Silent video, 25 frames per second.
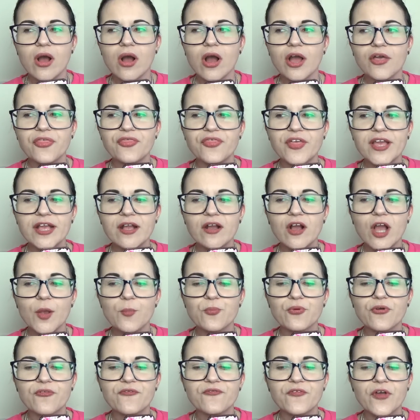I think I
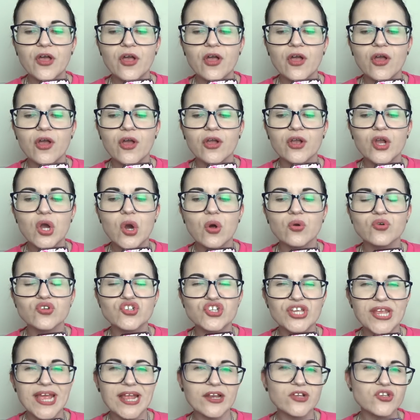prefer
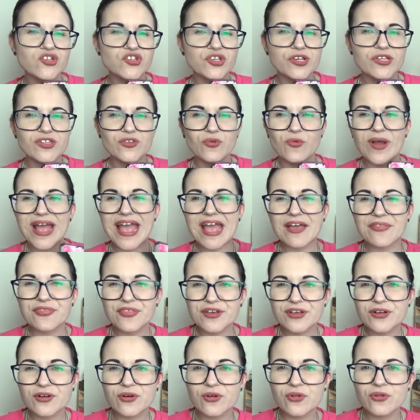conscientious or
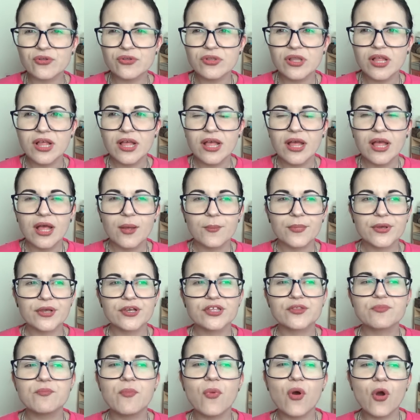ethical,
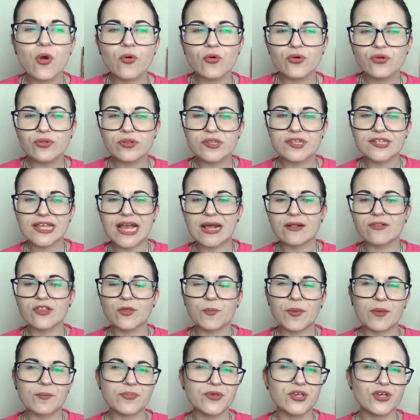because moral sounds a
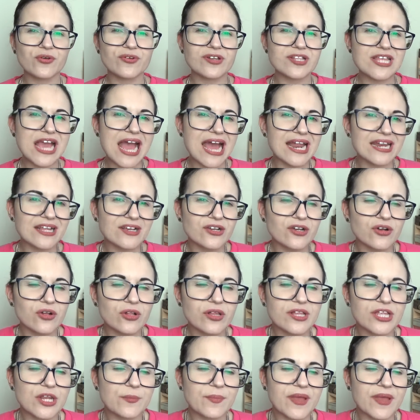bit
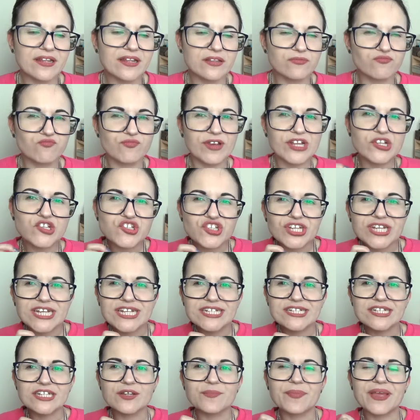puritanical and a
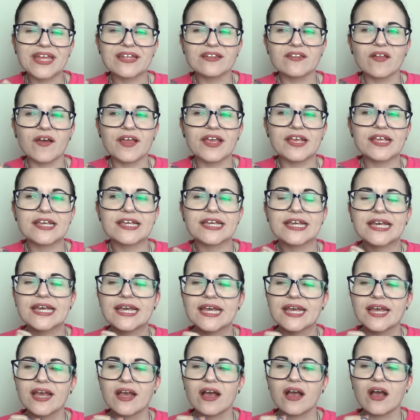rigid and a bit like
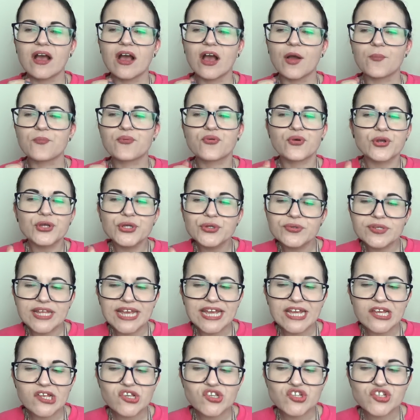
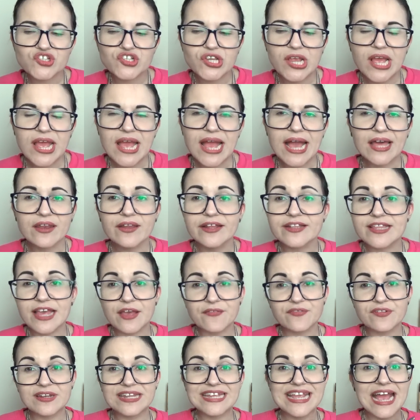prudish, and I
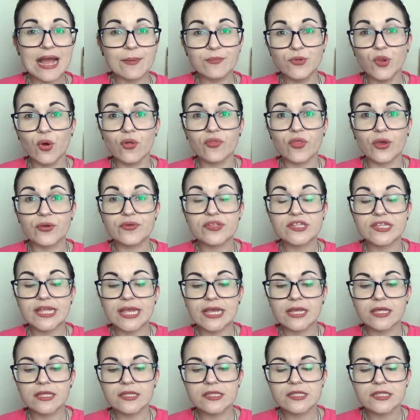definitely am not those
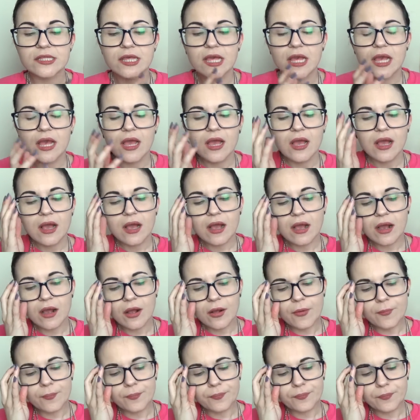things.
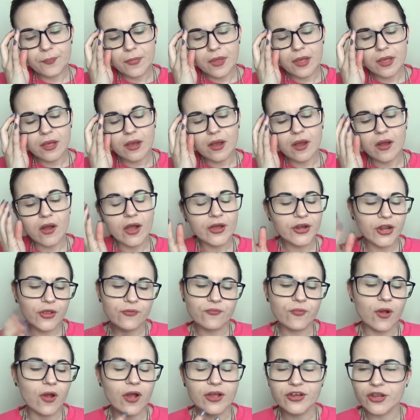I
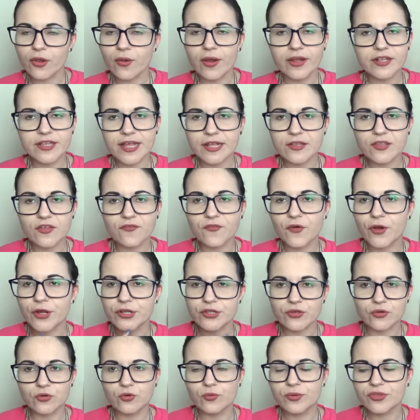don't identify
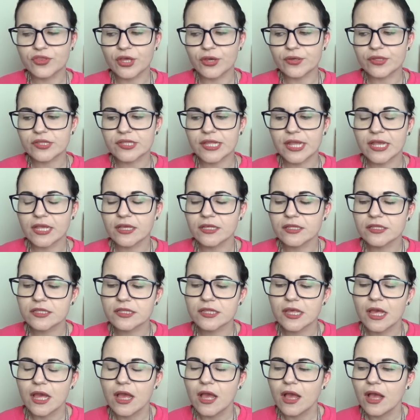at all with those
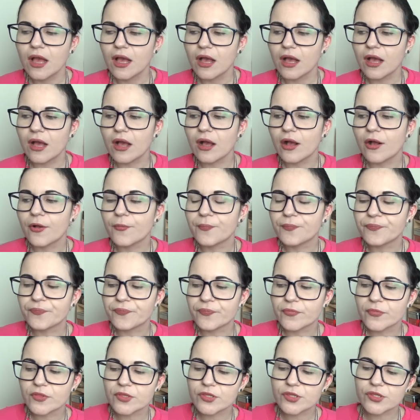things.
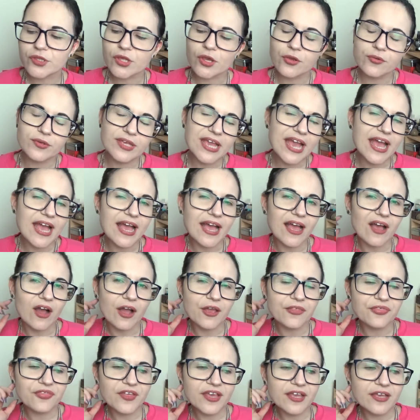So yeah,
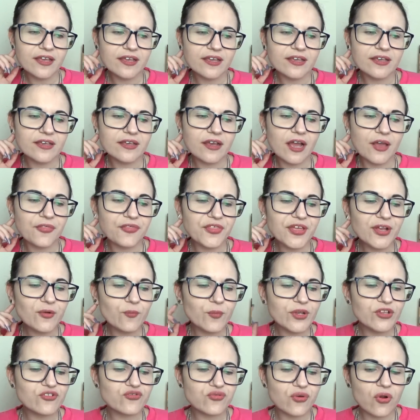I think
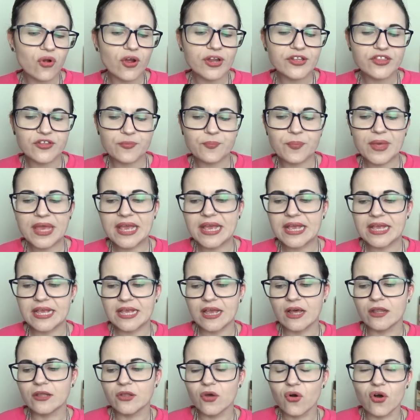we try to
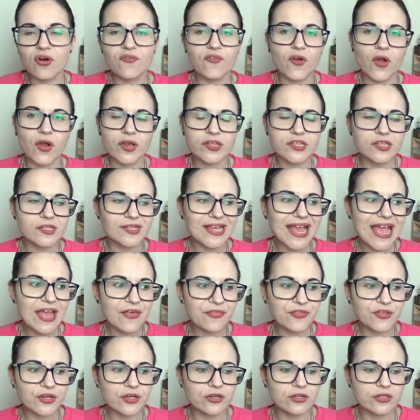be, a lot of us, as
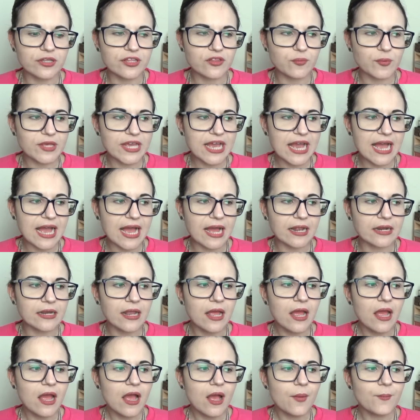ethical as we can,
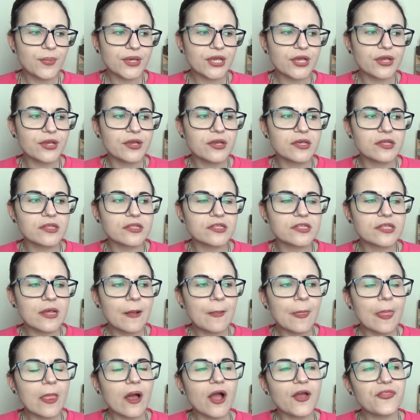because
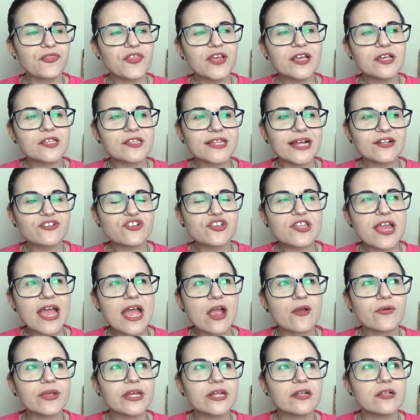I think
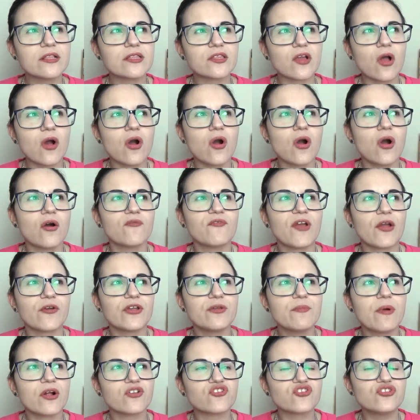Sagittarians are
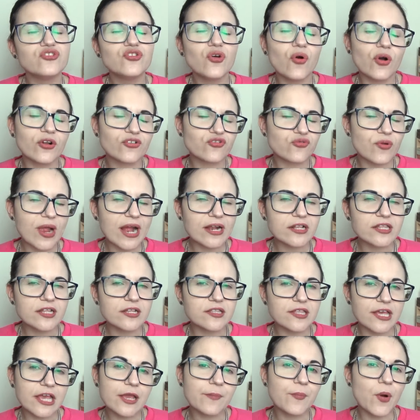very much not
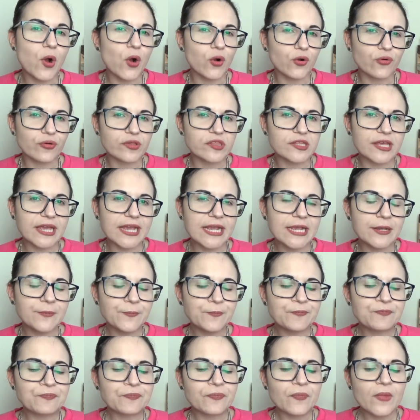attracted to hypocrisy,
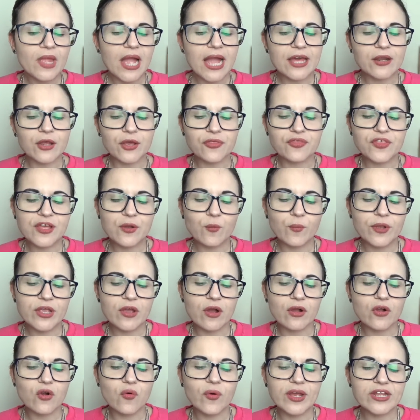and I think we
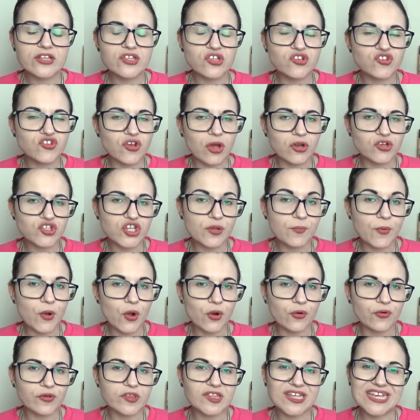are quick to judge
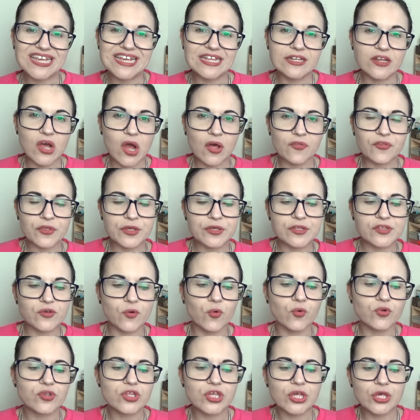hypocrisy in others
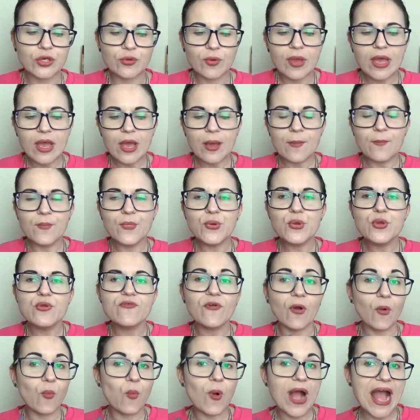or to
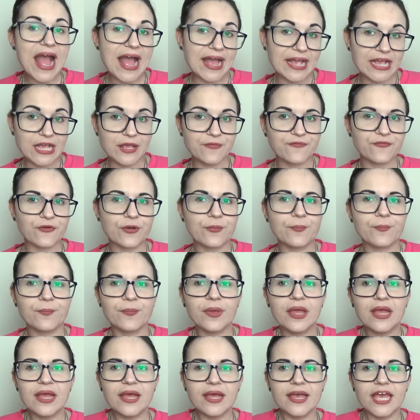move away
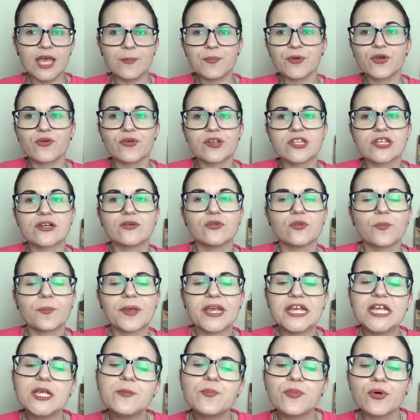from hypocritical
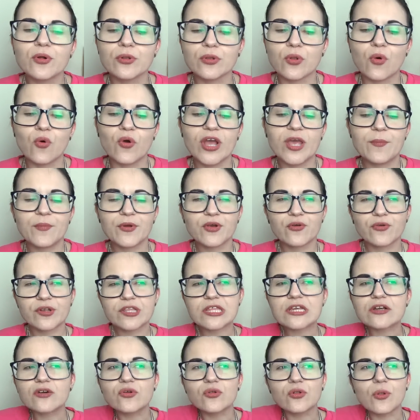people or
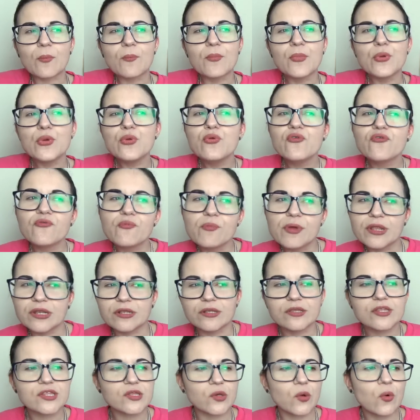hypocritical
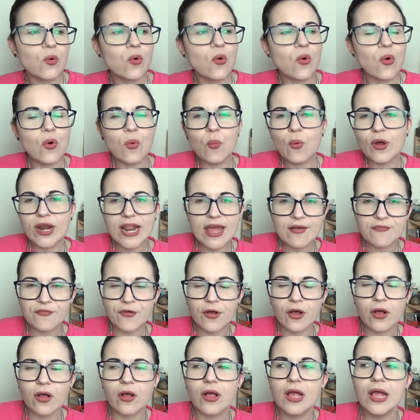movements or
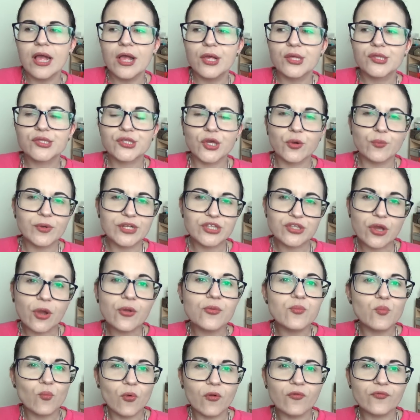whatever. So we
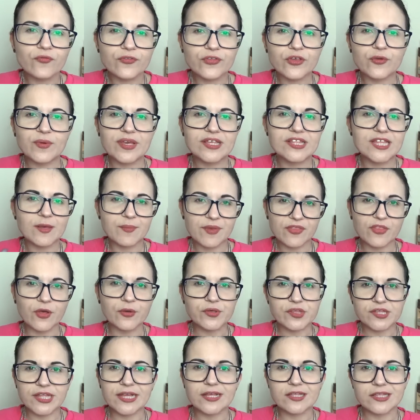don't want to exhibit
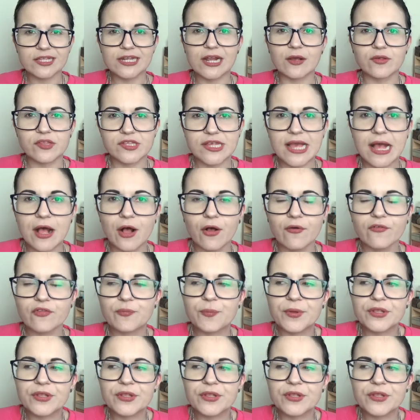those things in ourselves.